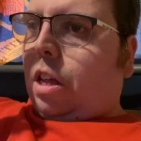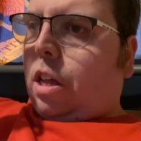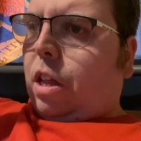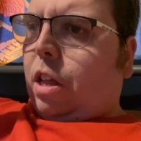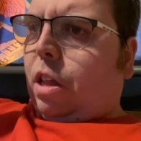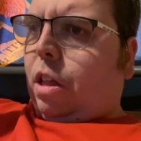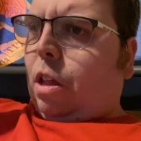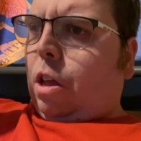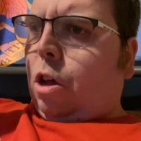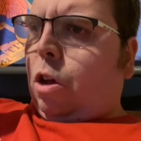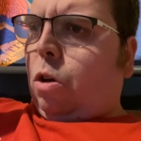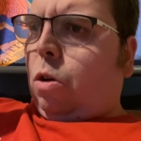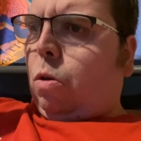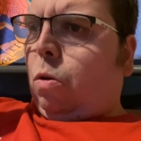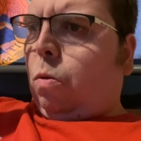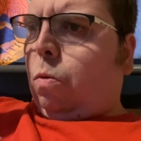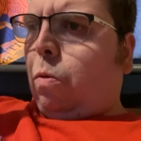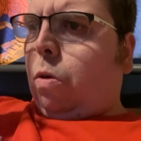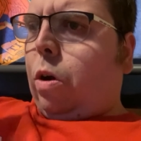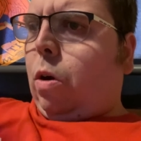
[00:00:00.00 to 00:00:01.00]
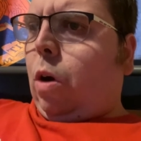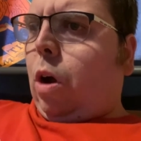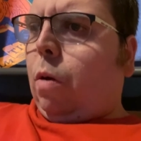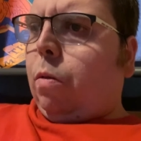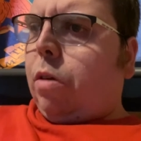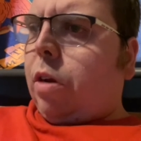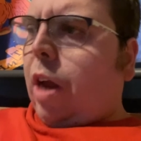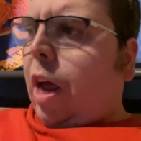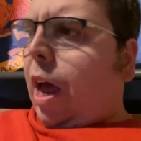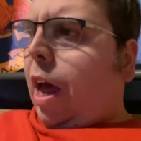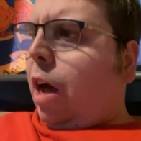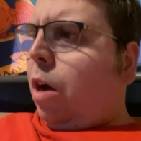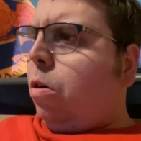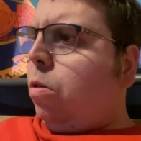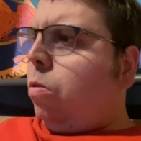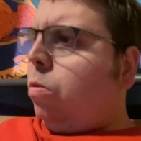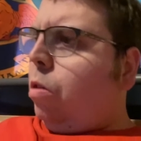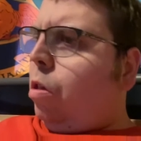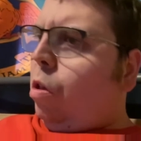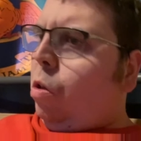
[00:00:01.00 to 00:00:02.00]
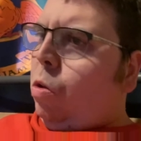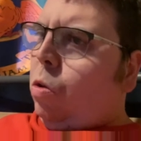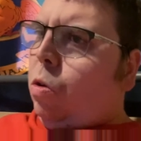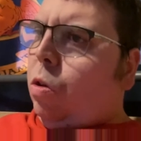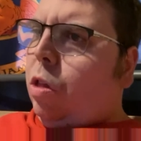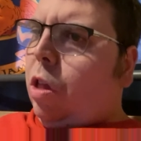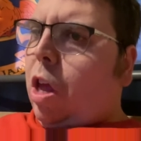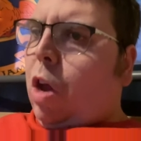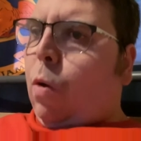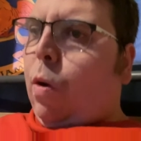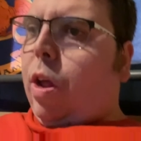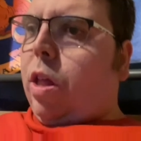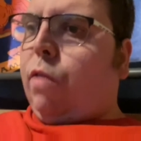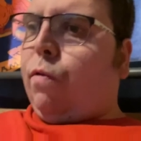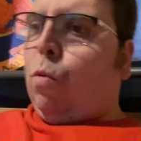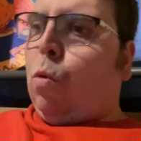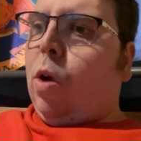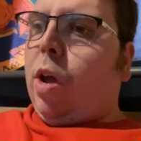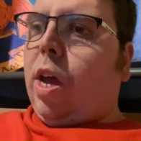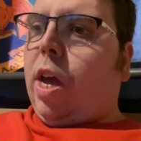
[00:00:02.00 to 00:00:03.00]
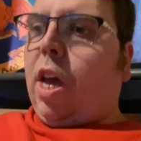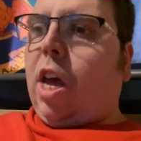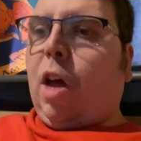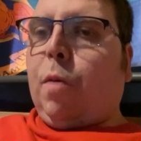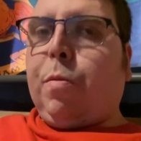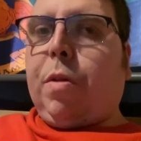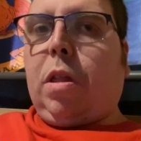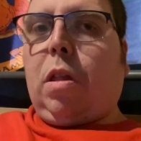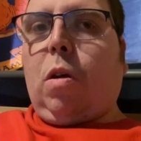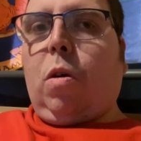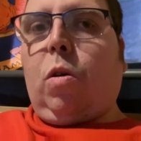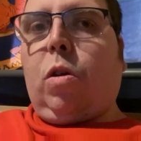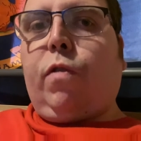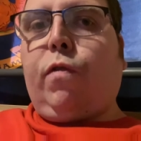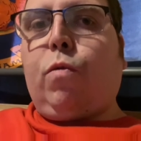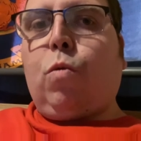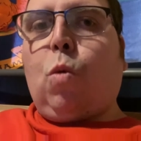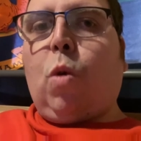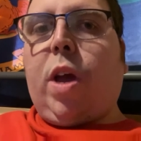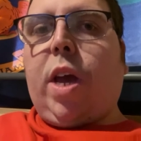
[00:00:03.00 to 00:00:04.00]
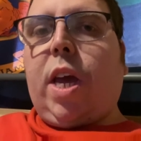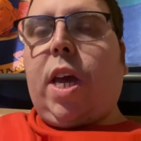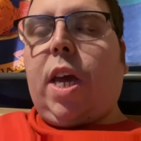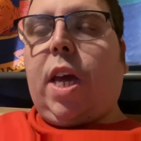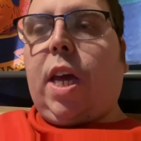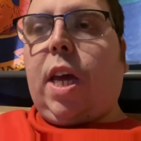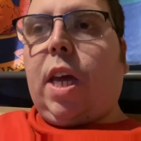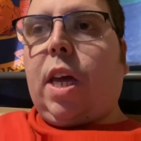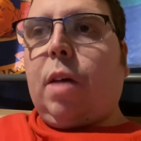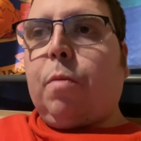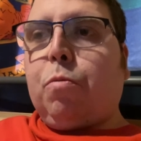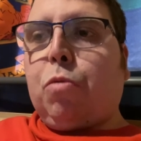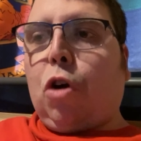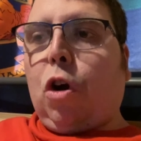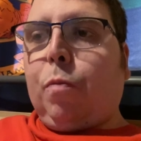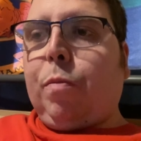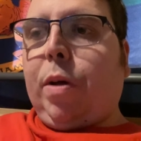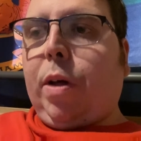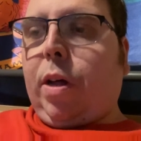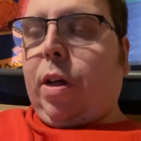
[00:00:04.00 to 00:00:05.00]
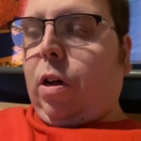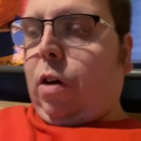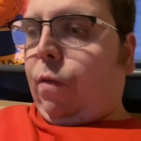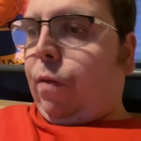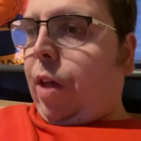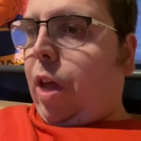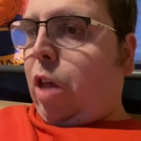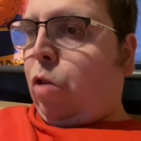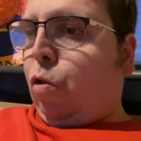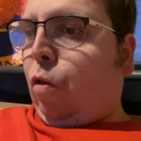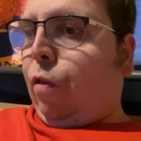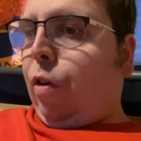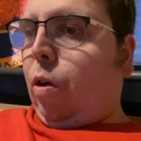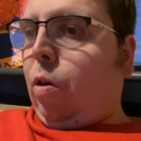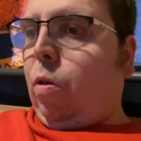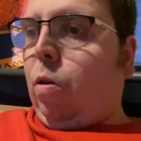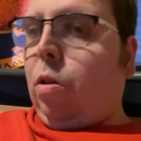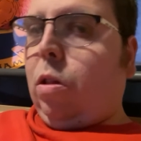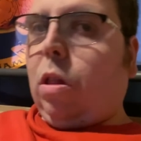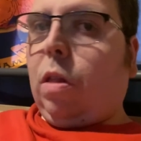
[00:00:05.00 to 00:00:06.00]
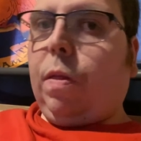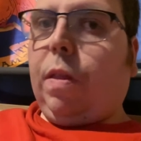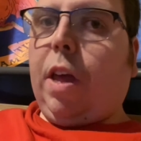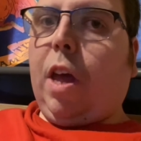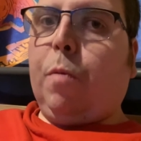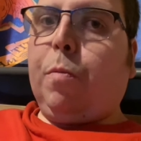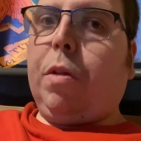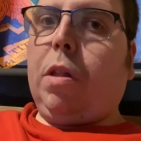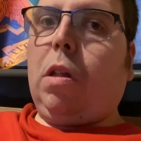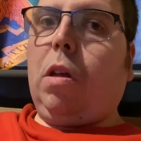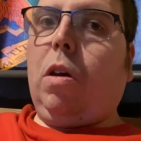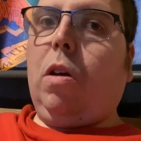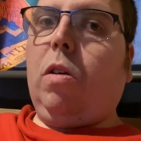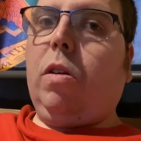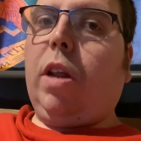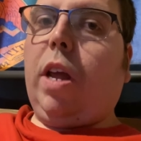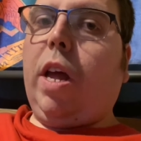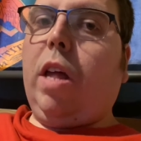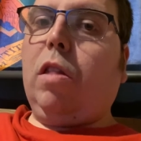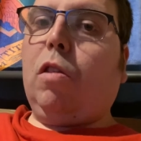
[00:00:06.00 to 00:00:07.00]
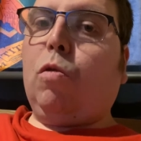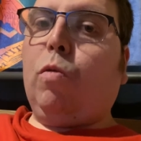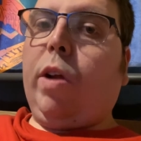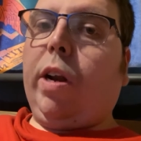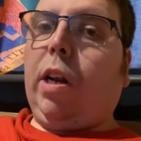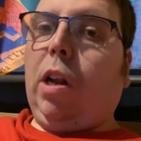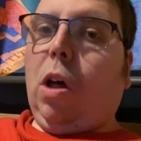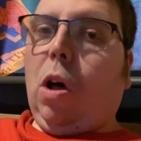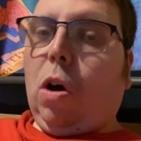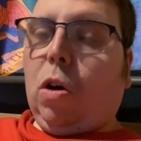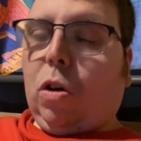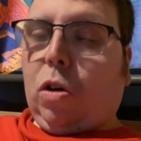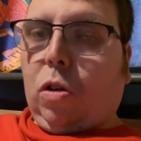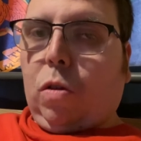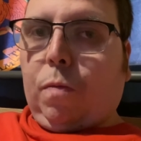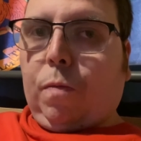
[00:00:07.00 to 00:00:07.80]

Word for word: so, we're up now to Series 3, Episode 3 proper of these reviews. The episode is Gridlock.